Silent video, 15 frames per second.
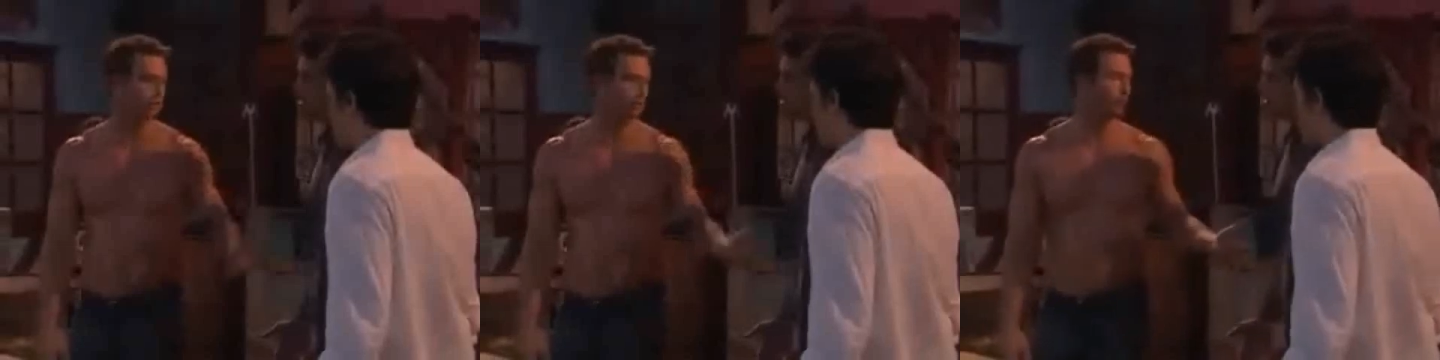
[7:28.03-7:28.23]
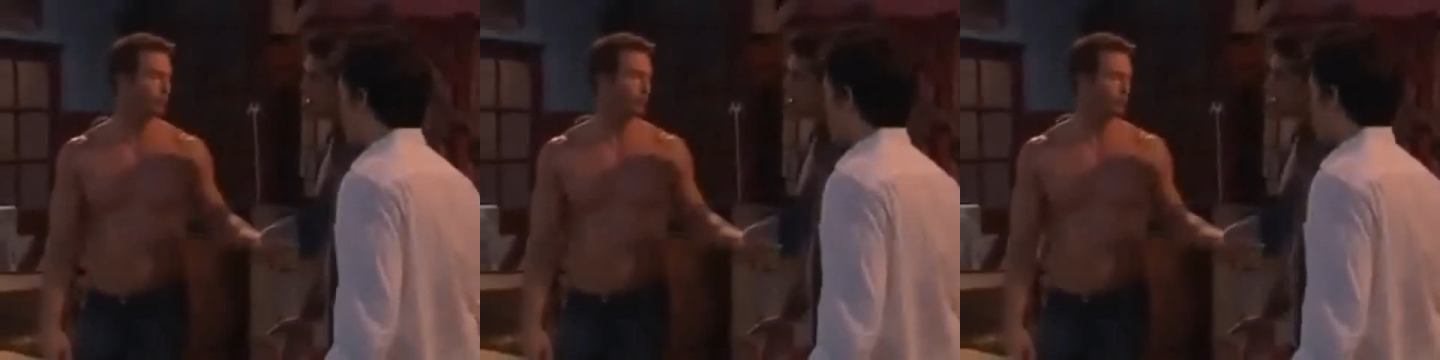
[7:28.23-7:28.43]
I
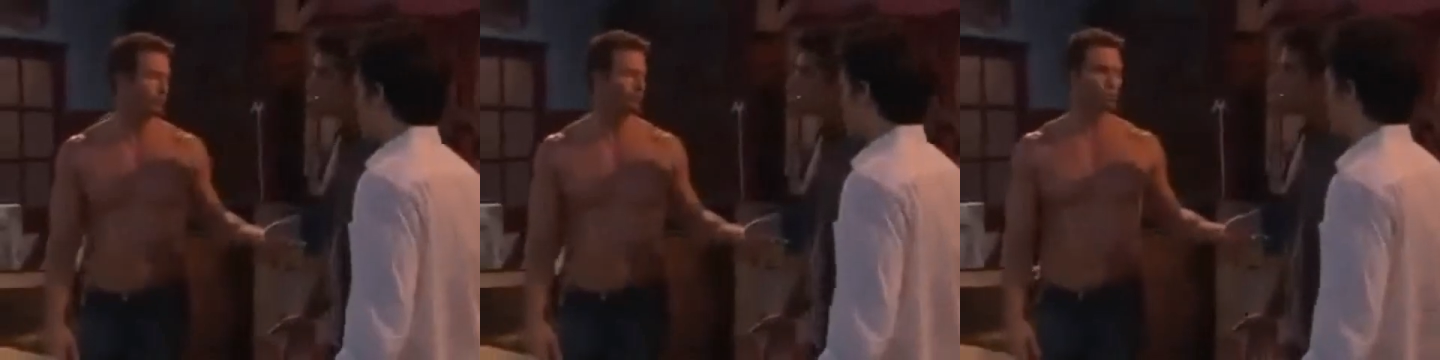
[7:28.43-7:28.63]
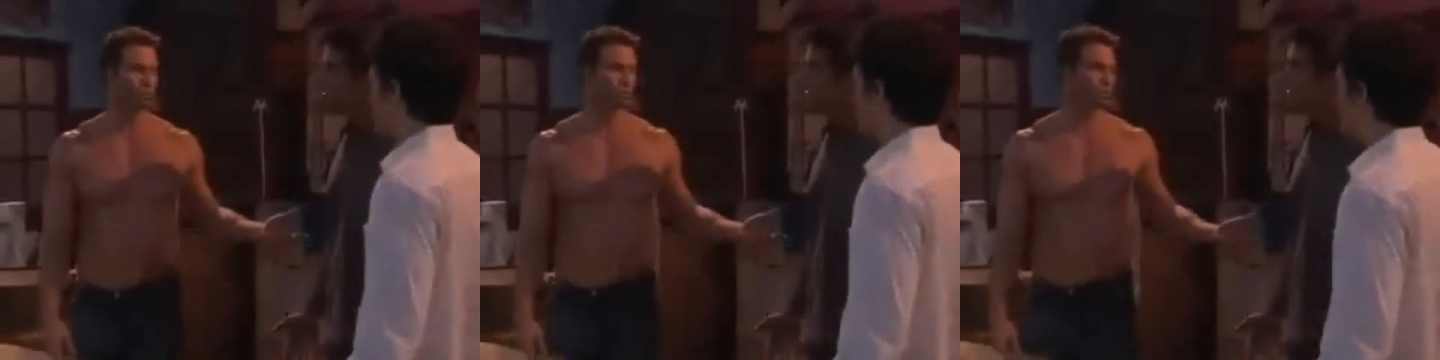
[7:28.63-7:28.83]
know you're
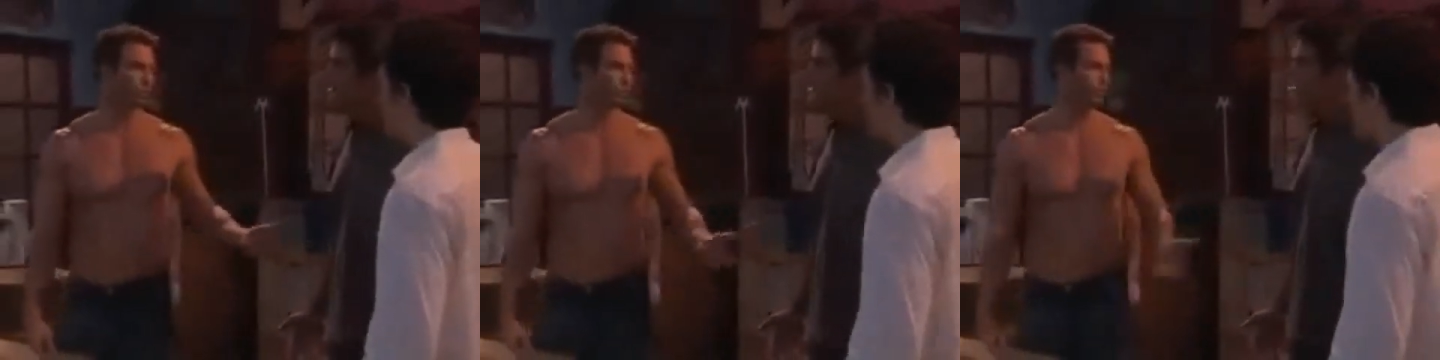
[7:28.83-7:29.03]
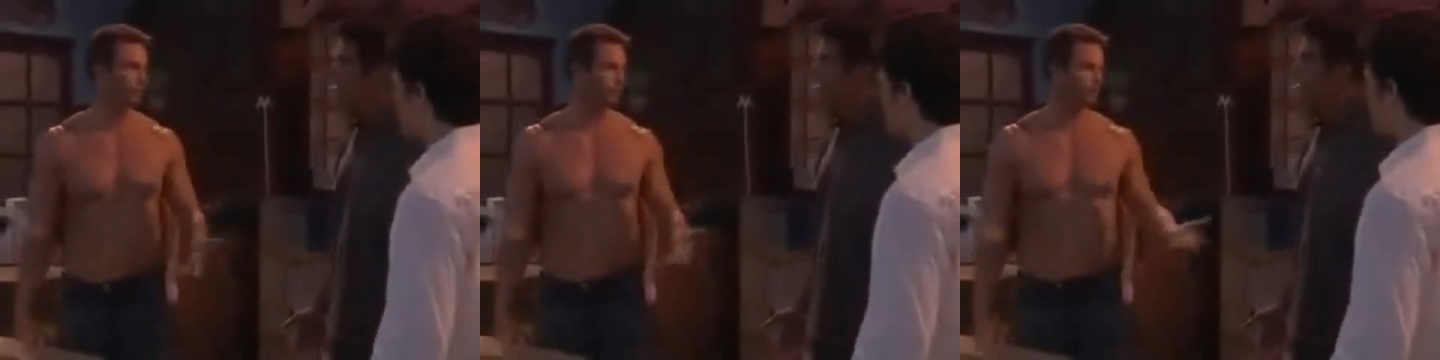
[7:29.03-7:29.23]
humoring me
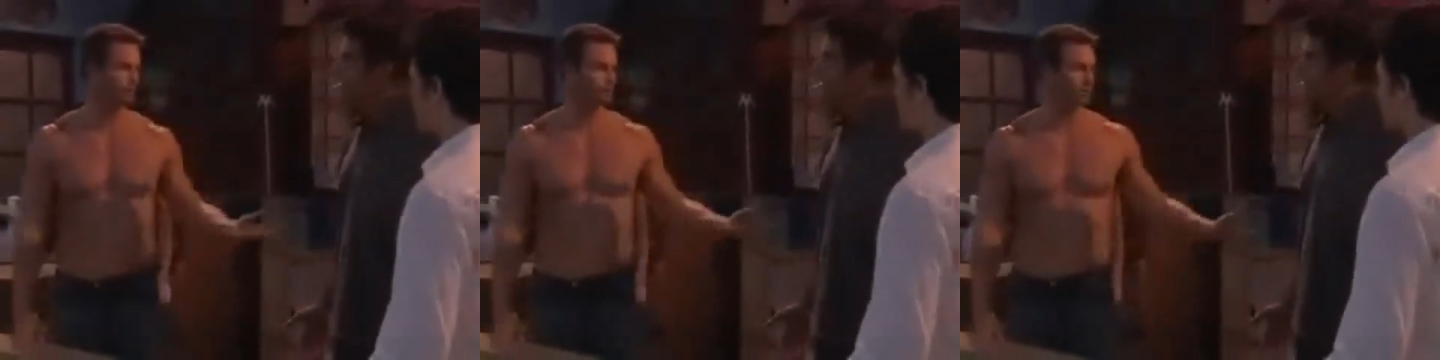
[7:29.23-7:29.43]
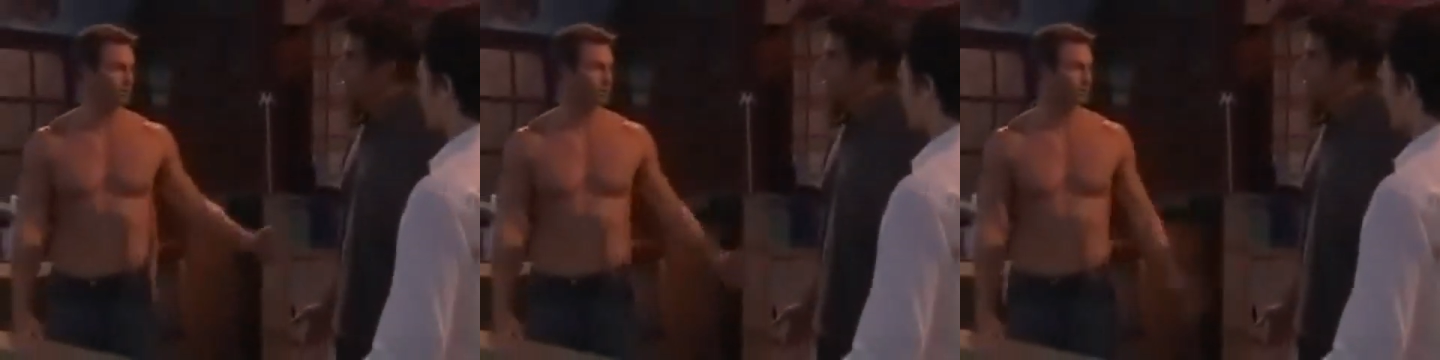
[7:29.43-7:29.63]
about
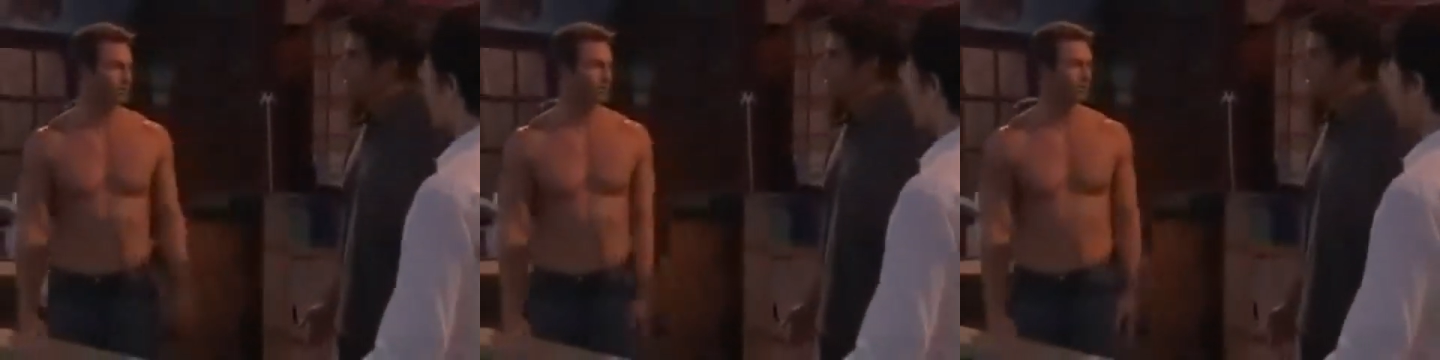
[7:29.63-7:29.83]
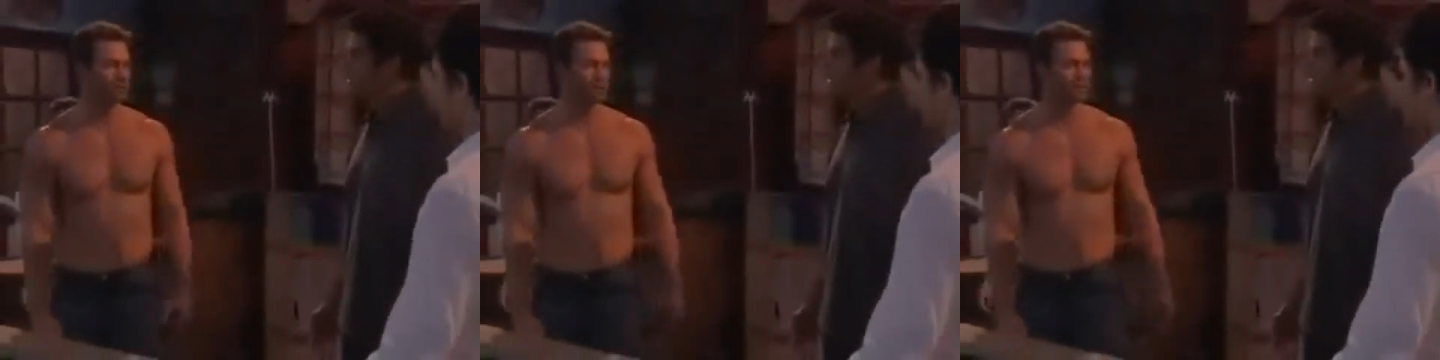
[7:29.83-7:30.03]
this whole
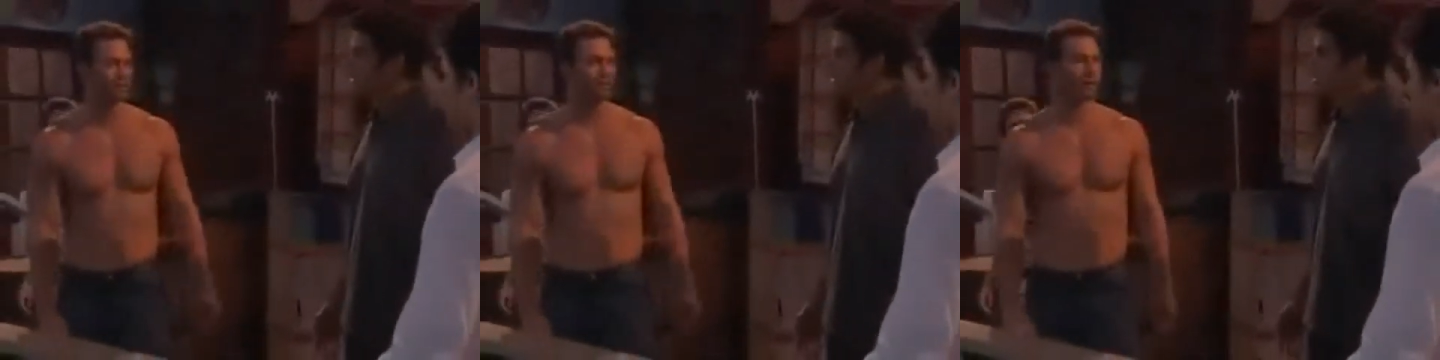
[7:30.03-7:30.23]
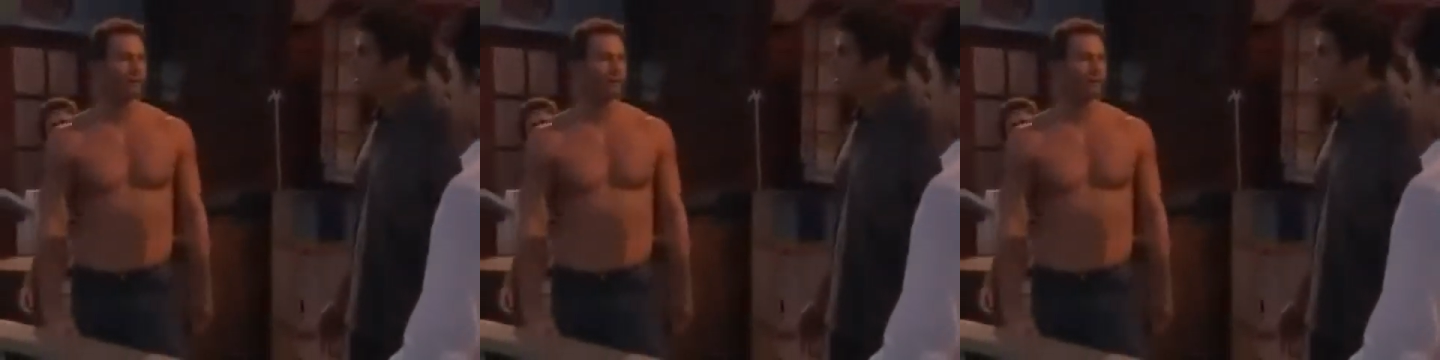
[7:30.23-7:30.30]
thing, all right?